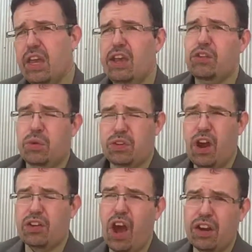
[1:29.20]
is what's
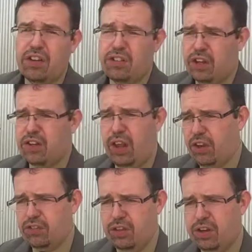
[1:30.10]
called condensate
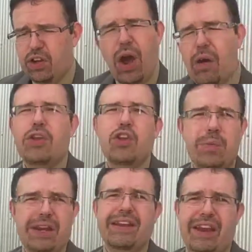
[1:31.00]
collection. And you know how
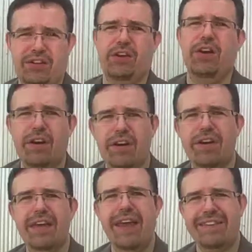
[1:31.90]
humid it gets here.
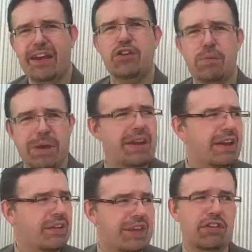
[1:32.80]
And that
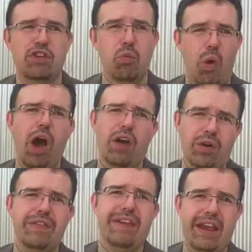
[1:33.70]
humidity is actually water
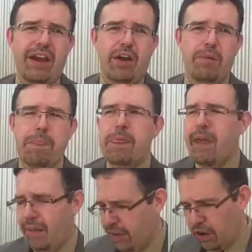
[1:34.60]
in the air.
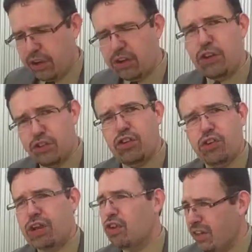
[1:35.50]
And the air
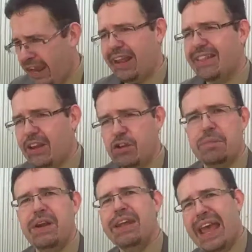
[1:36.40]
conditioners actually take that
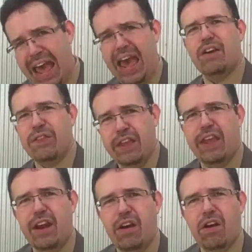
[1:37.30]
humidity out of the
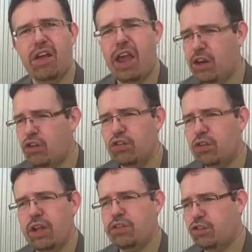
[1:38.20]
air. And
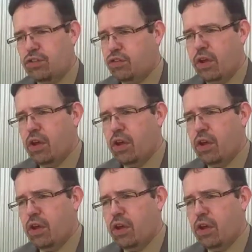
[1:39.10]
usually it's just